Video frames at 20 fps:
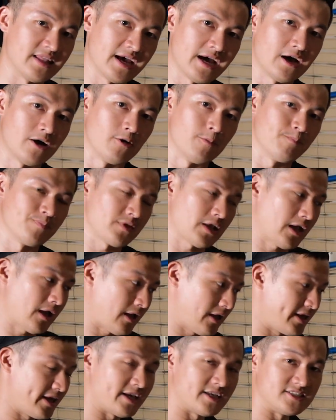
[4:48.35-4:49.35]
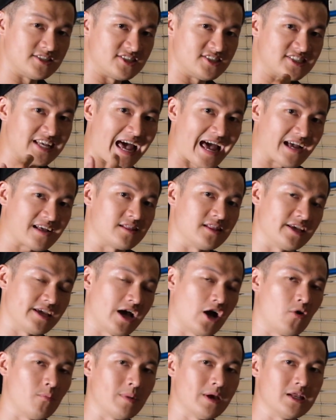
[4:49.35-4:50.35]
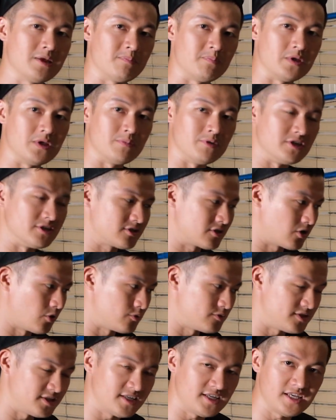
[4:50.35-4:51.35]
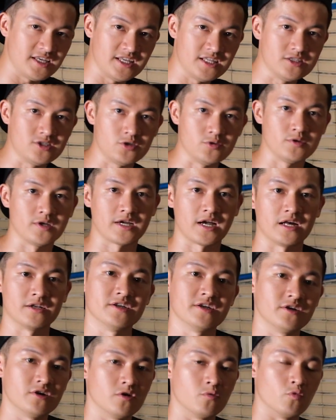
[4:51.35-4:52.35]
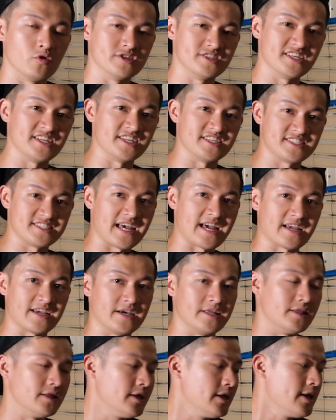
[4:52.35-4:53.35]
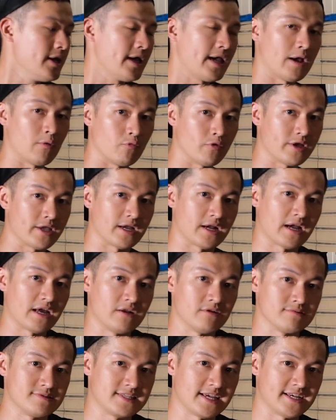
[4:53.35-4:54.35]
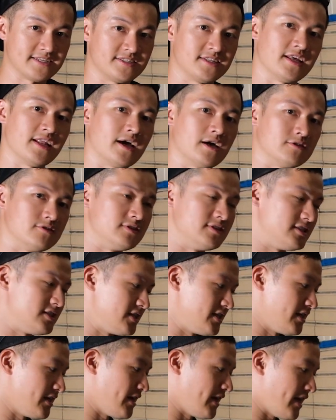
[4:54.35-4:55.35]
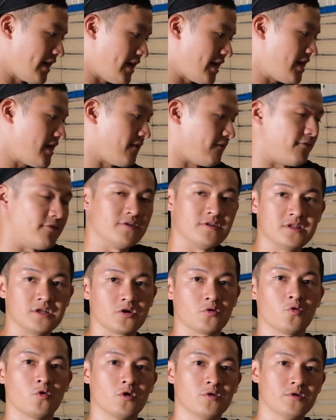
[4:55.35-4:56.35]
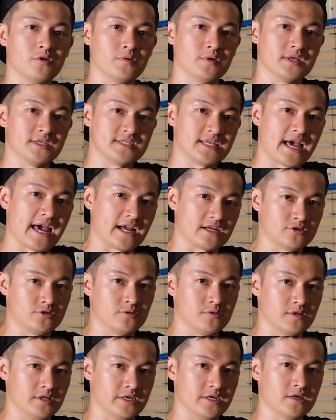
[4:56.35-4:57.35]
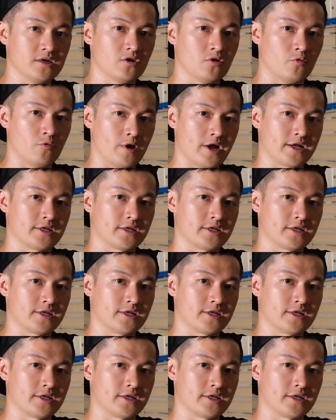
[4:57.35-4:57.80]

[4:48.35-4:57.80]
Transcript: out exactly how many BBs goes into the container within a second and we can kind of test it out to see if the chrono is actually correct